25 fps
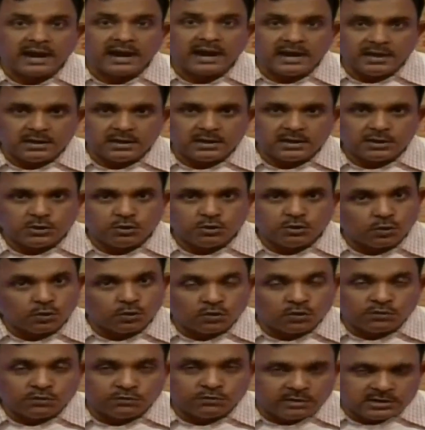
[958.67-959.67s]
Write in
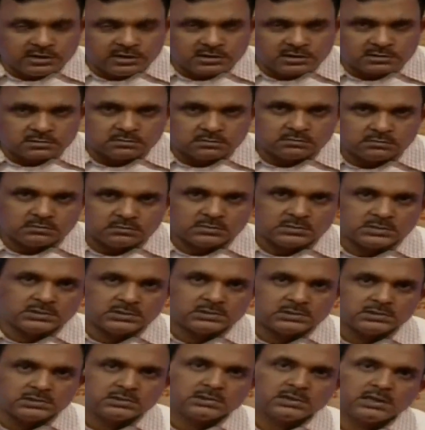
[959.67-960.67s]
your own words,
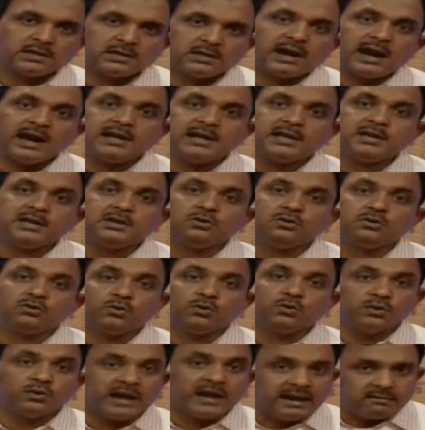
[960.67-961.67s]
write in
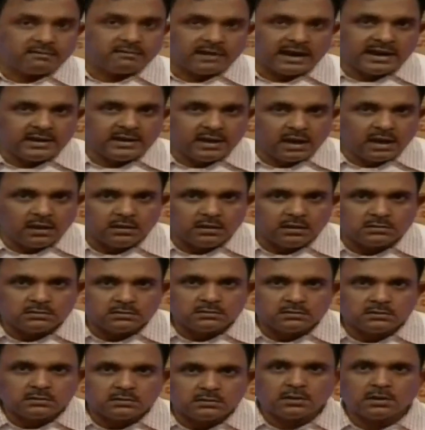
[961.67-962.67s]
your own
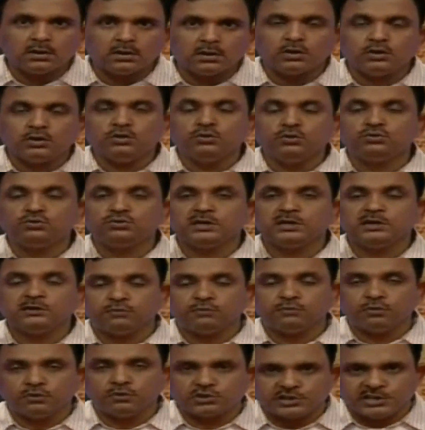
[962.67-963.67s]
handwriting, use
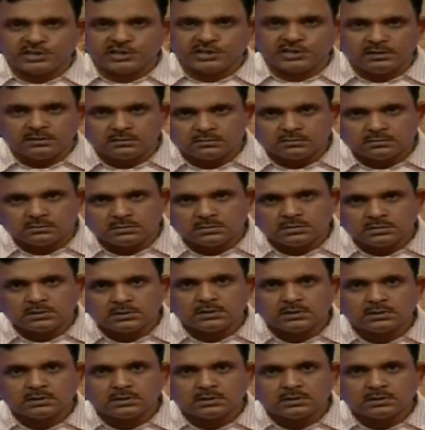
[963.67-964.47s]
A4 sheet,